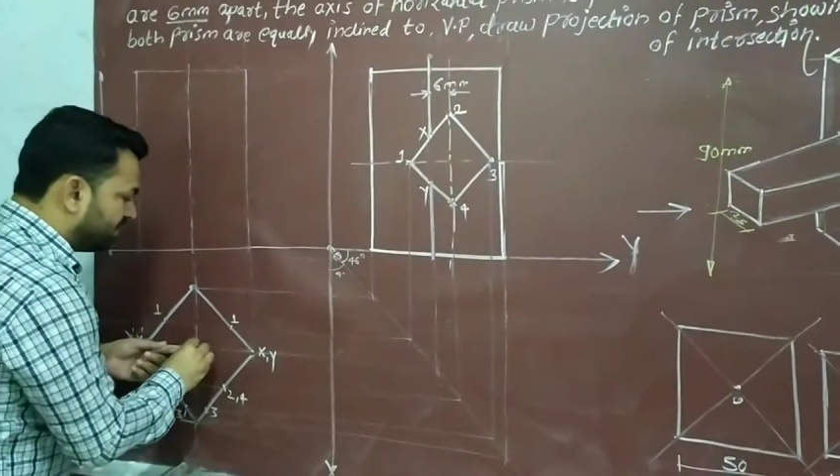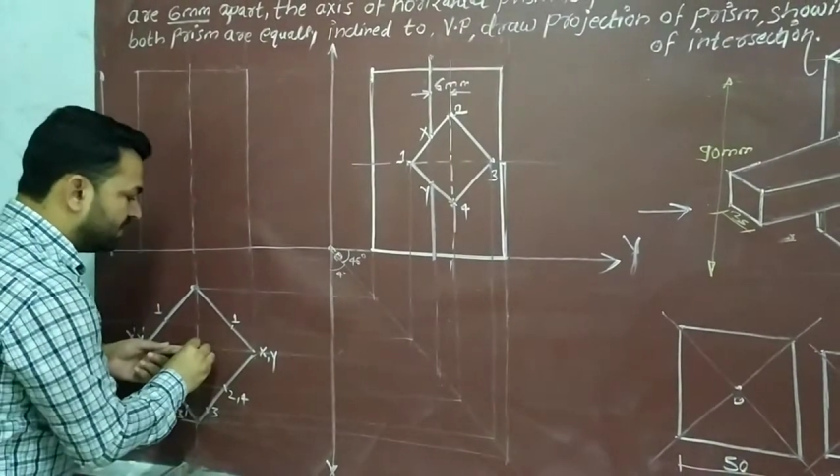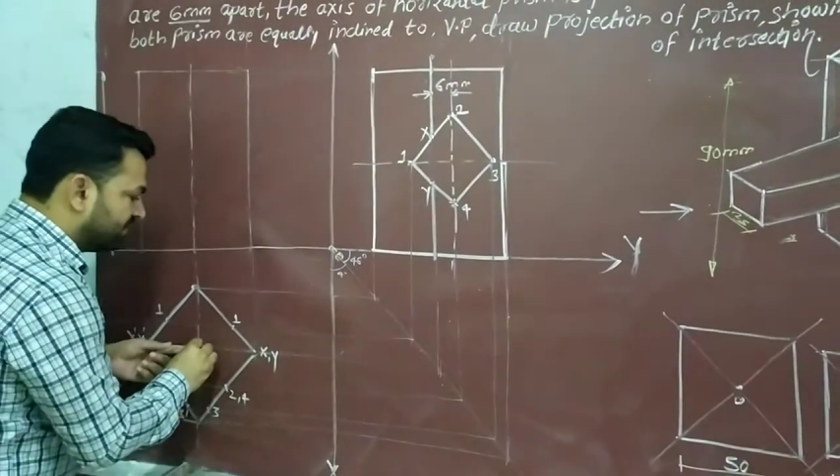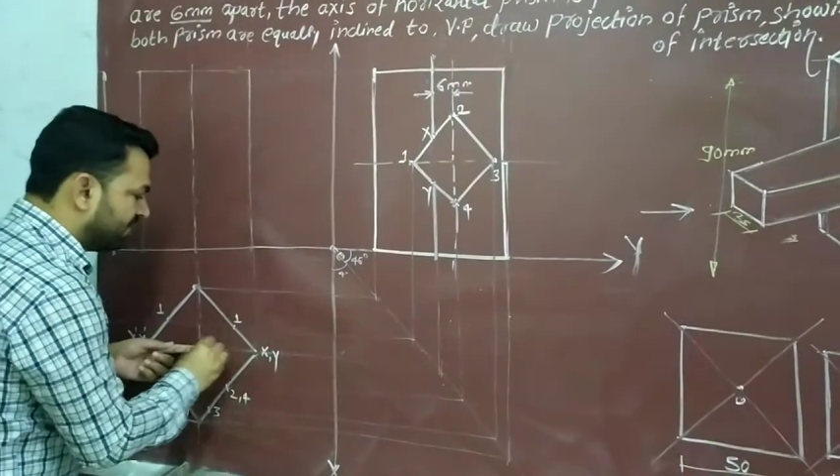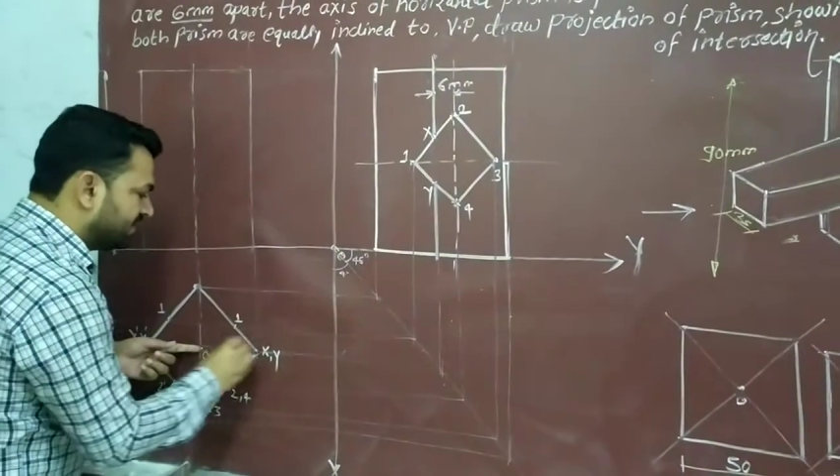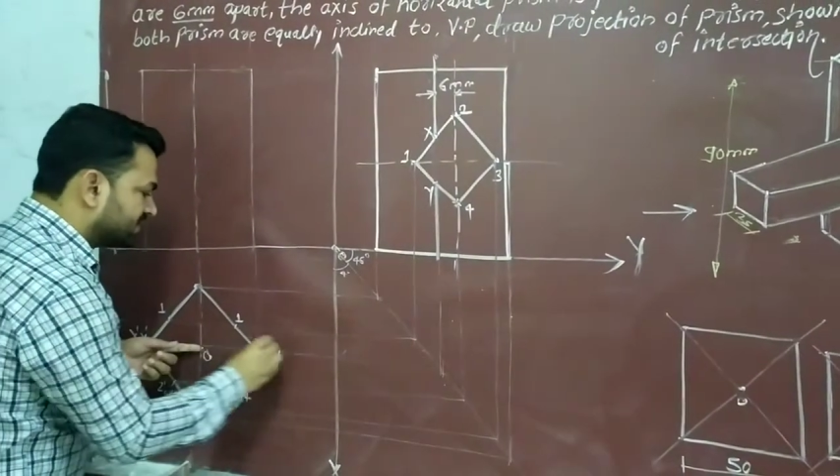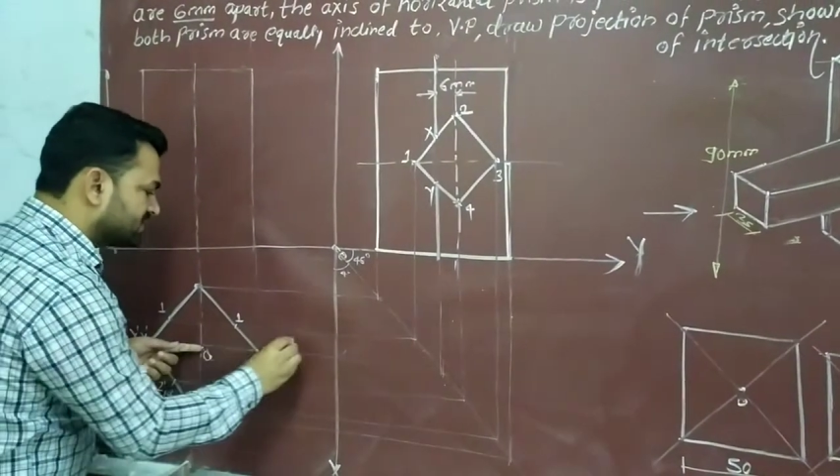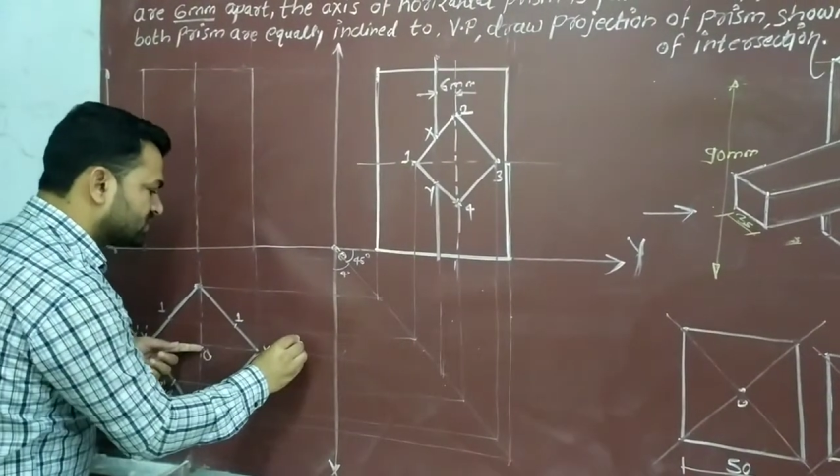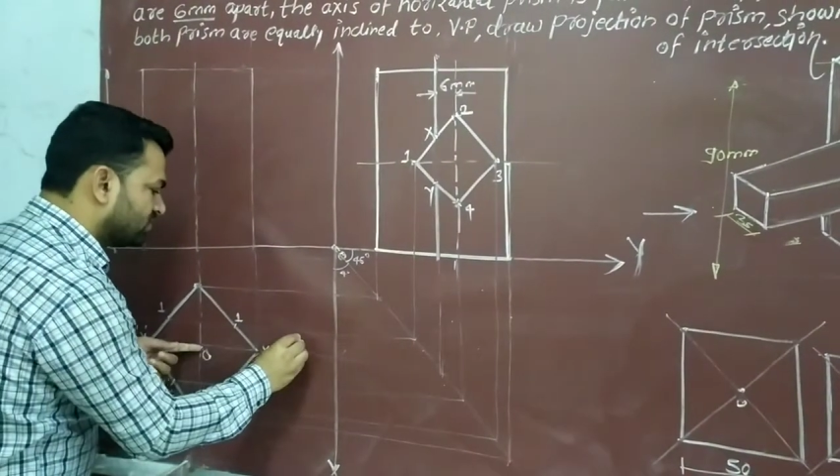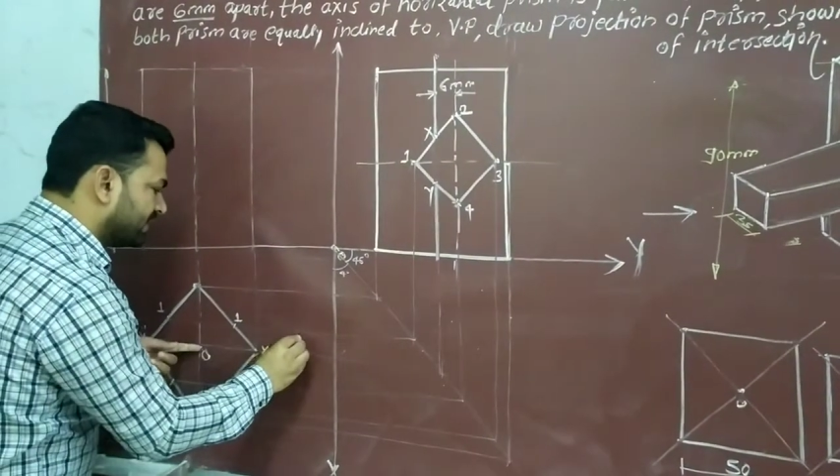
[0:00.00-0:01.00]
45
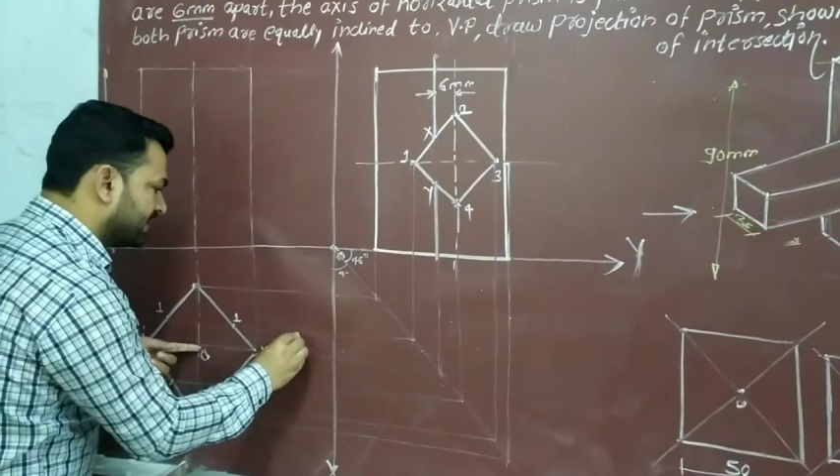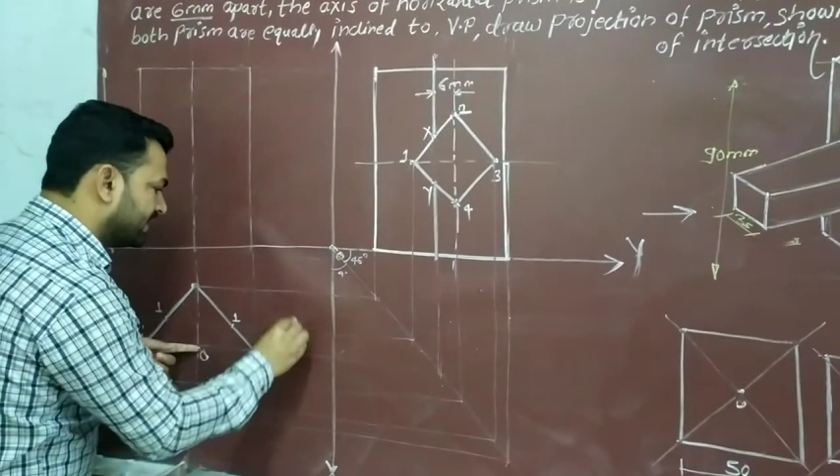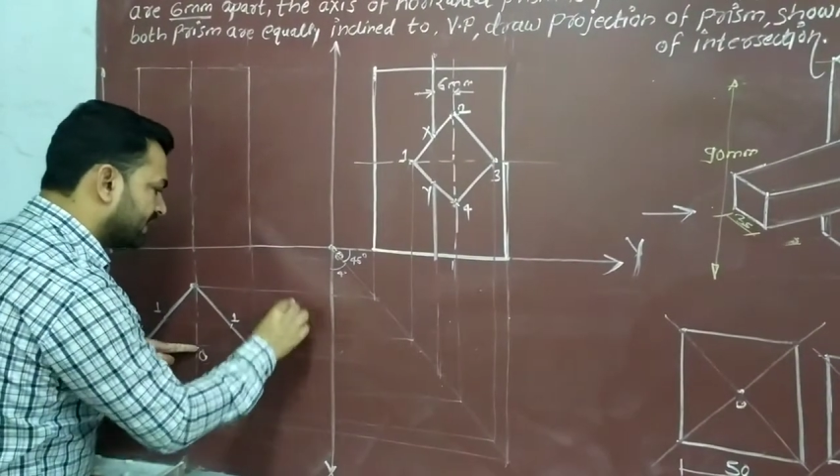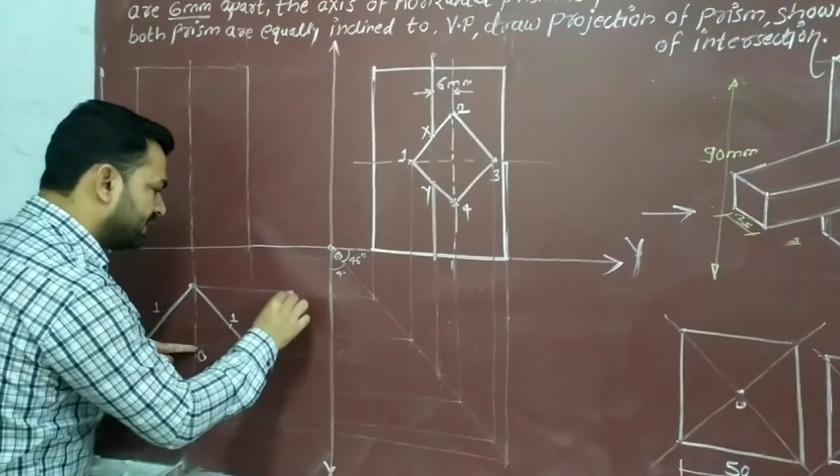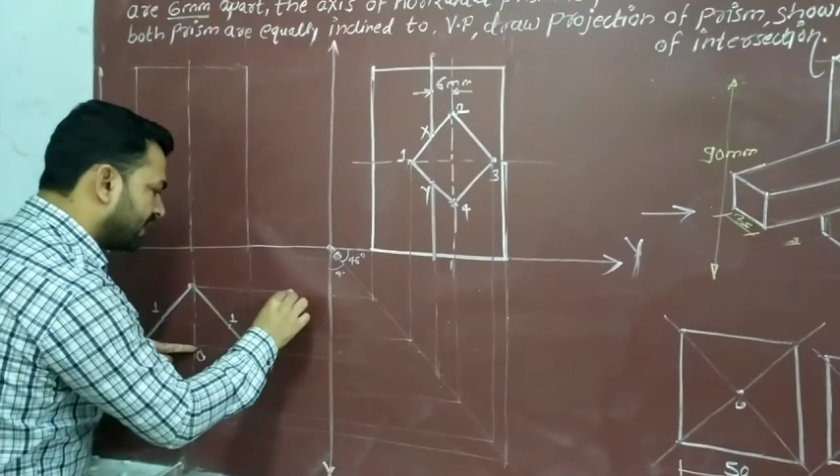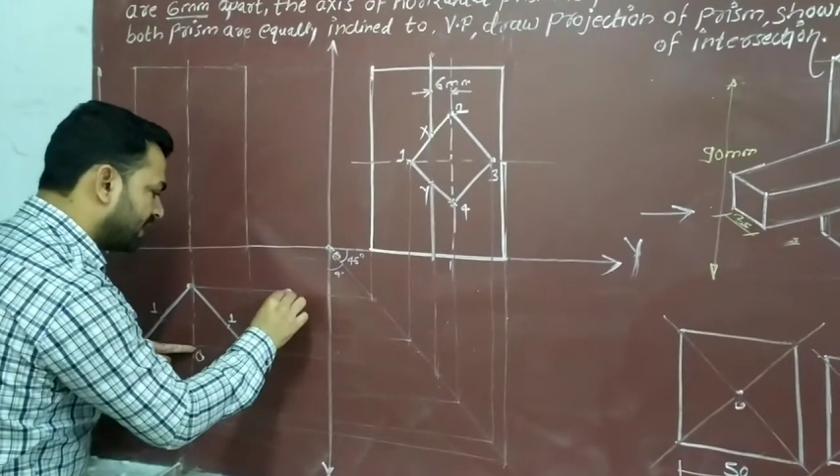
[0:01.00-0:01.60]
distance over here.